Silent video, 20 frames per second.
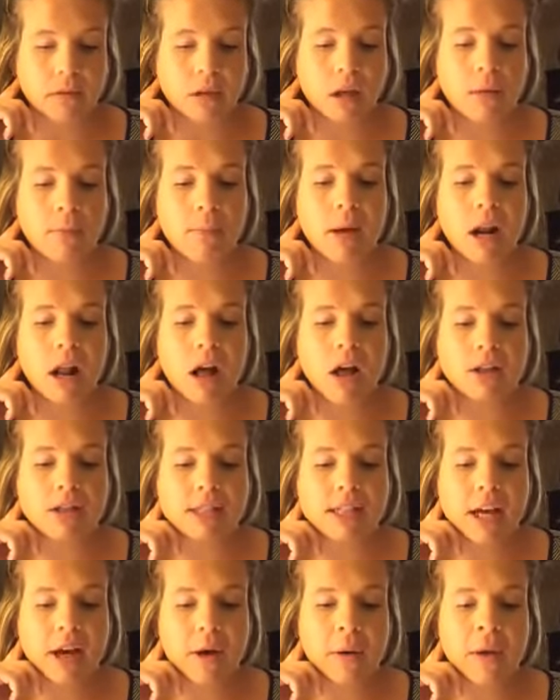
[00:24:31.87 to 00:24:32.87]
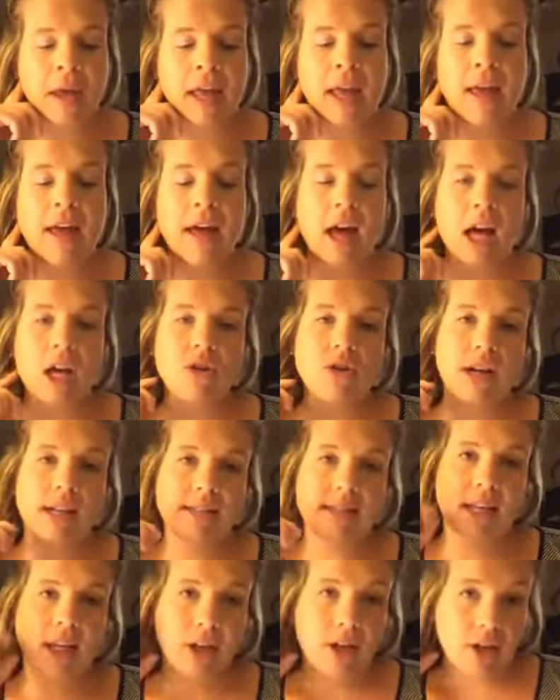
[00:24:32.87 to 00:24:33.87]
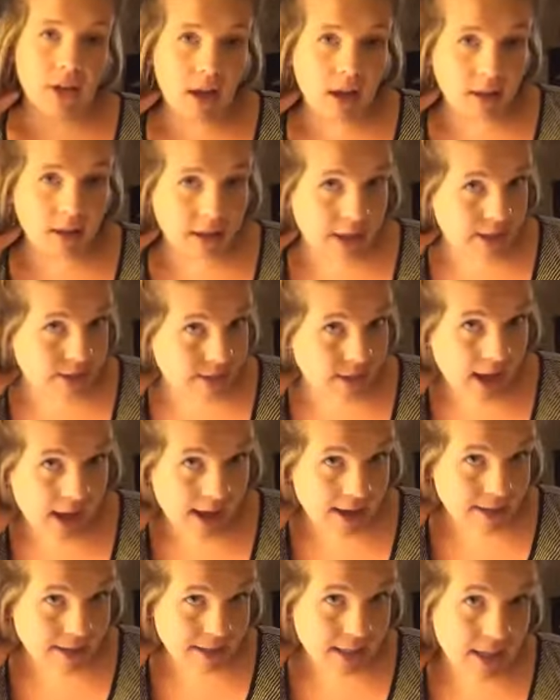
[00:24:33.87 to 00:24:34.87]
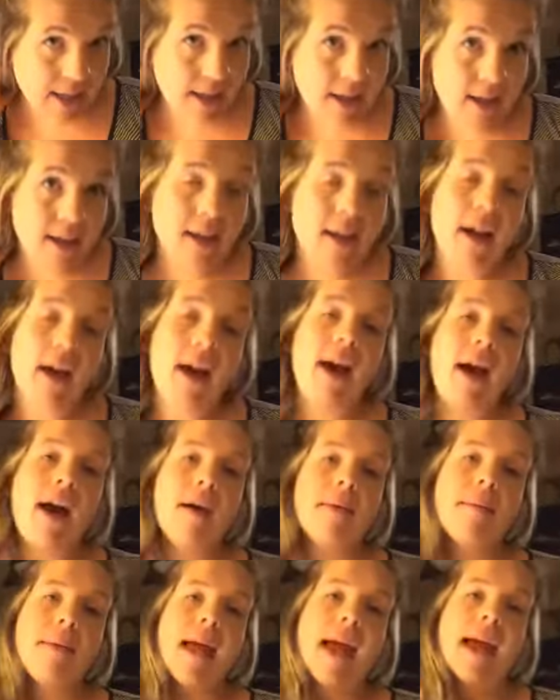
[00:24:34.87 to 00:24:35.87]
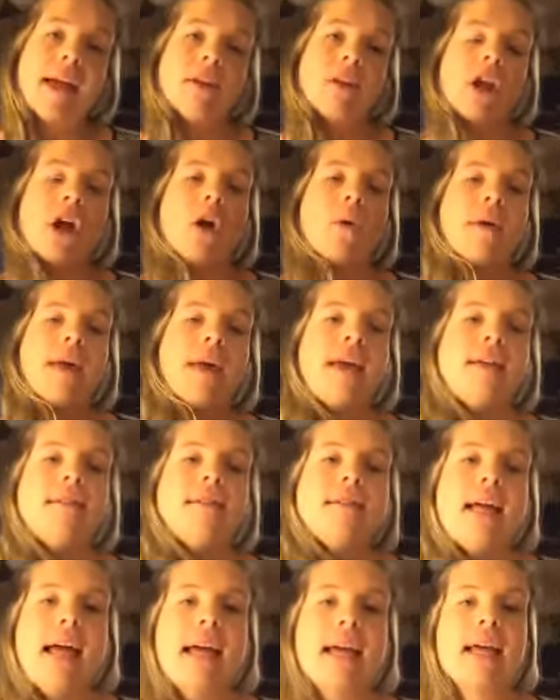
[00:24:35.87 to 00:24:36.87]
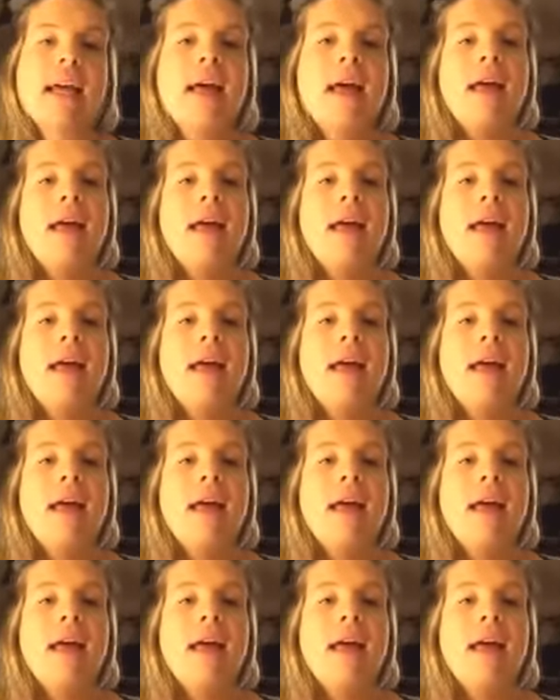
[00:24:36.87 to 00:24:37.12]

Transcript: but also addressing your colors, guys, and knowing like,